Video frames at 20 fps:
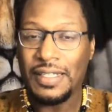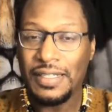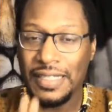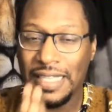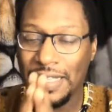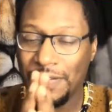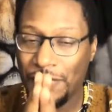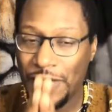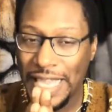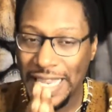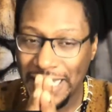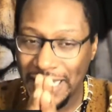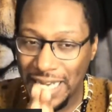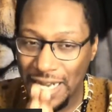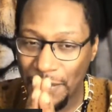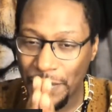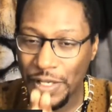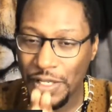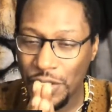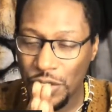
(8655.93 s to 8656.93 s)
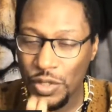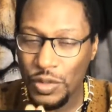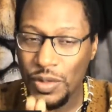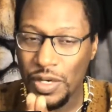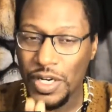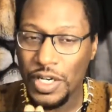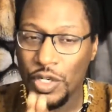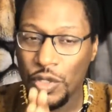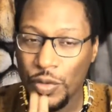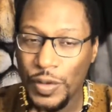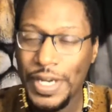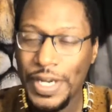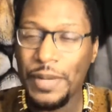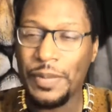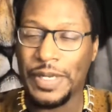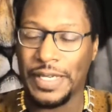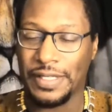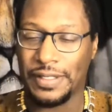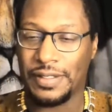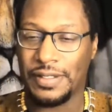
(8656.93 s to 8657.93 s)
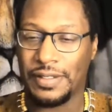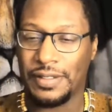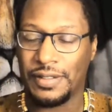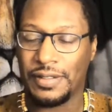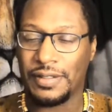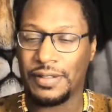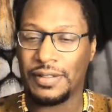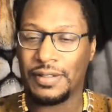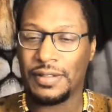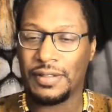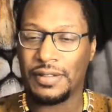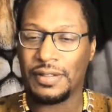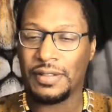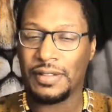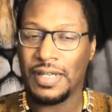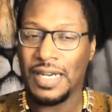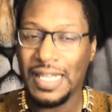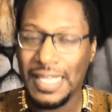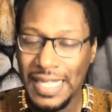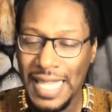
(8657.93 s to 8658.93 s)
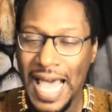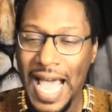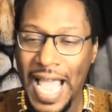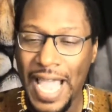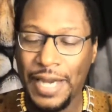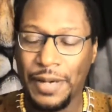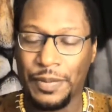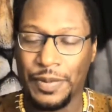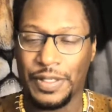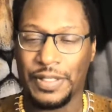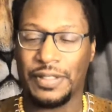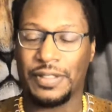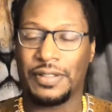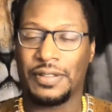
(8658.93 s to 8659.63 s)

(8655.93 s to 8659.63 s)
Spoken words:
If they come into agreement, alignment,